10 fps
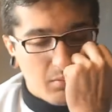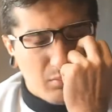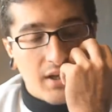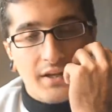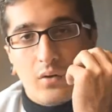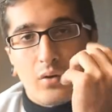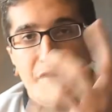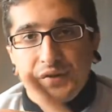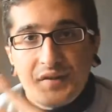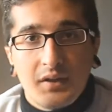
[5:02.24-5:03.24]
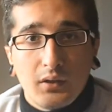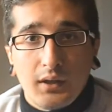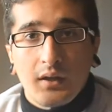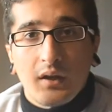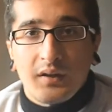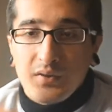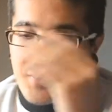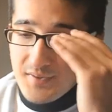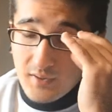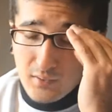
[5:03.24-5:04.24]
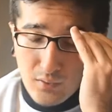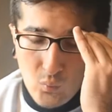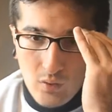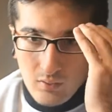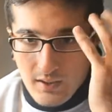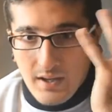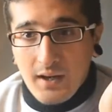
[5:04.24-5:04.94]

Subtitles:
some light on your ceiling, and your ceiling will